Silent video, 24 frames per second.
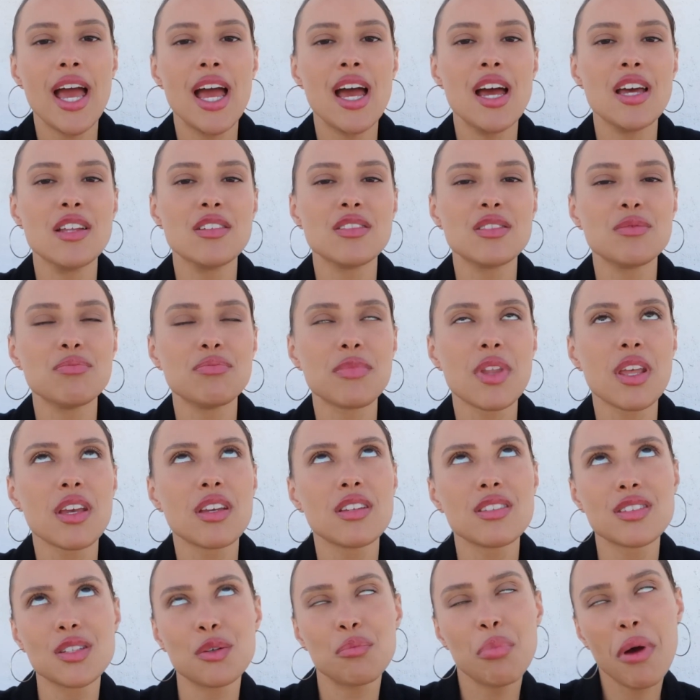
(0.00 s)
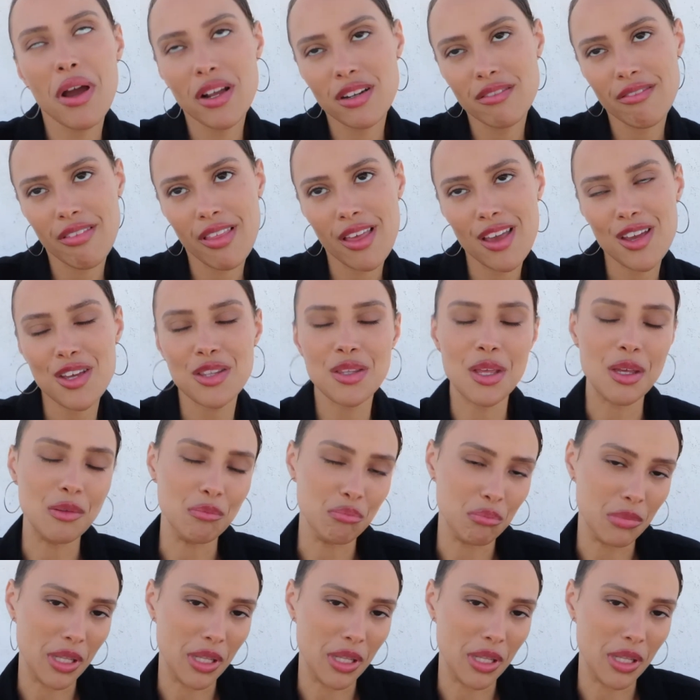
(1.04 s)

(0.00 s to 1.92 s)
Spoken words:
And so part of that, and then